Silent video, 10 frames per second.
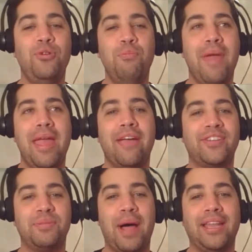may have
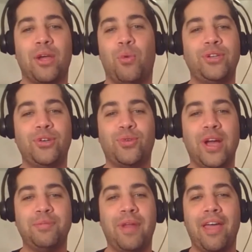smiled like once or
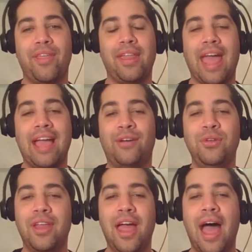twice, but I thought like I
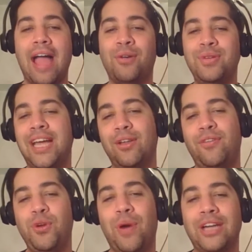couldn't tell
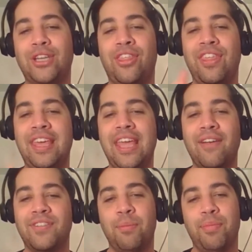if you were actually
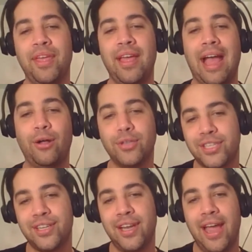thinking of something
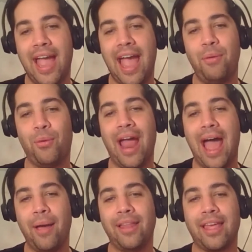else and were
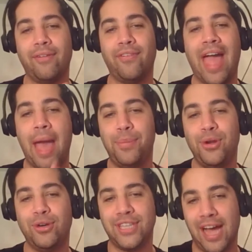of
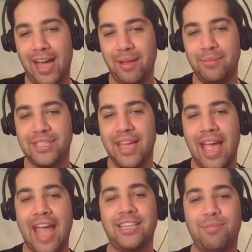happier times
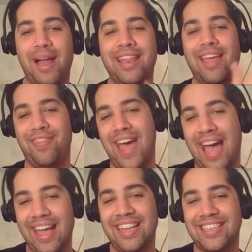and smiling at
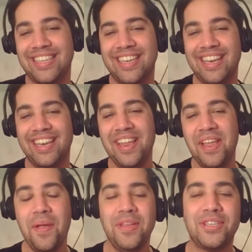that.
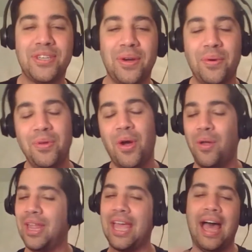So
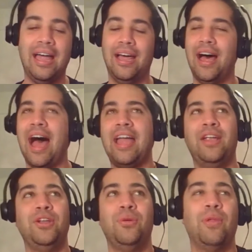no, like I
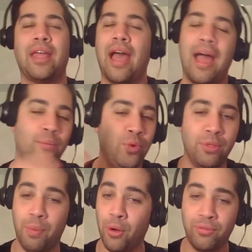hear you. Like I'm
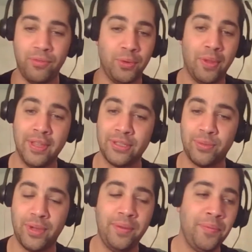with both of you on this
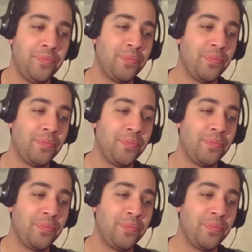one.